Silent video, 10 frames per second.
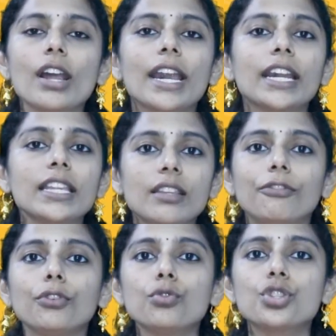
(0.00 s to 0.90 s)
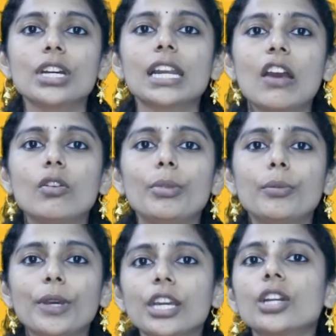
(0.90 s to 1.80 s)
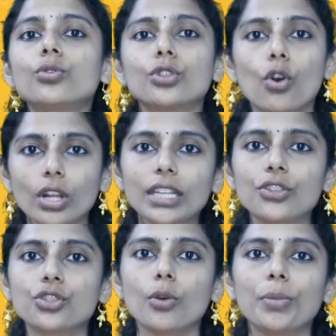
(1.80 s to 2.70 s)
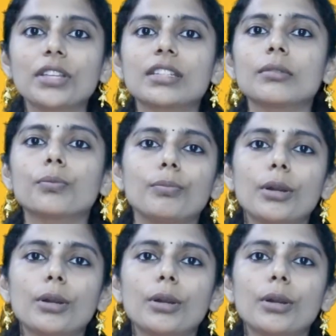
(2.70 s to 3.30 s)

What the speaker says: and in the future I will be picking out all these topics and